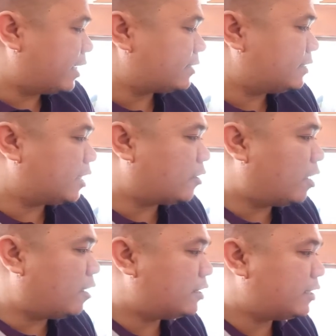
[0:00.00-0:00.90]
next, the
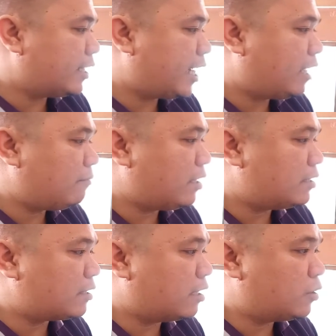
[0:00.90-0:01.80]
crowd at the game
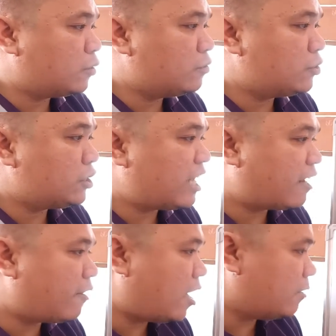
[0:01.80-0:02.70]
is are huge. The
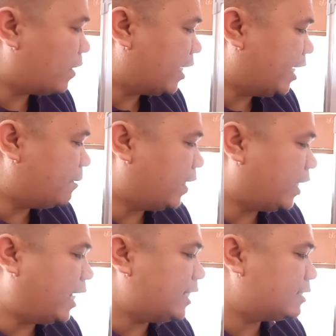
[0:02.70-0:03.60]
crowd
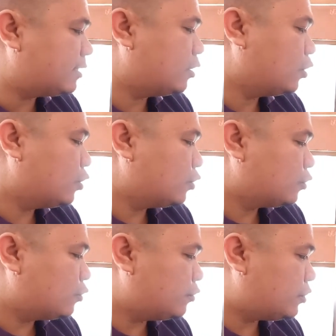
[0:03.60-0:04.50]
begins
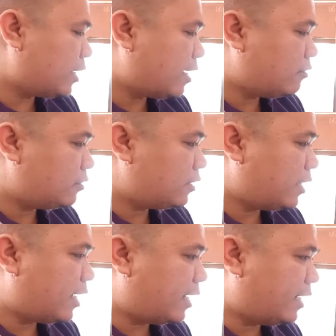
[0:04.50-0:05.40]
to shout
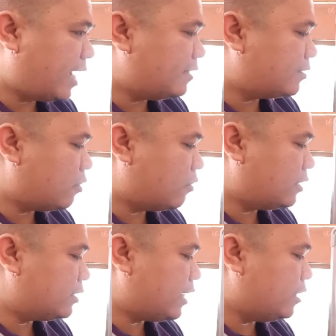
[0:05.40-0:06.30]
and dance on
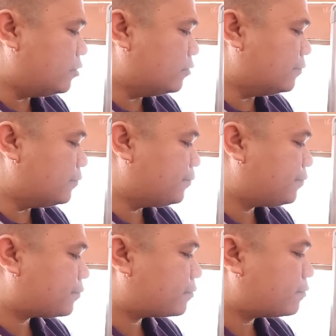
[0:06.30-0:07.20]
the stadium.
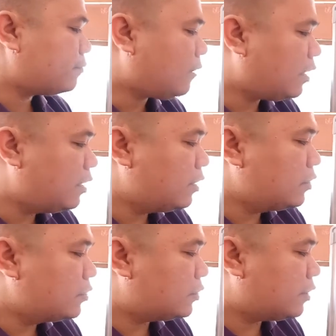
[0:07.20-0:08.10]

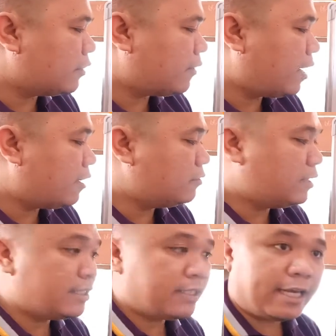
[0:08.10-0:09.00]
So the crowd
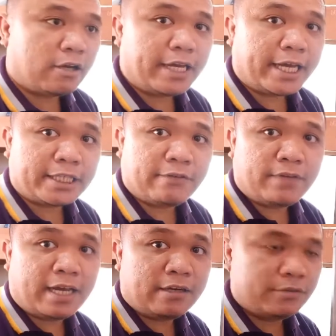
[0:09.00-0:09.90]
is a collective
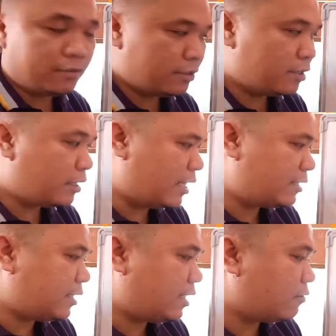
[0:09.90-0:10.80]
noun. Let's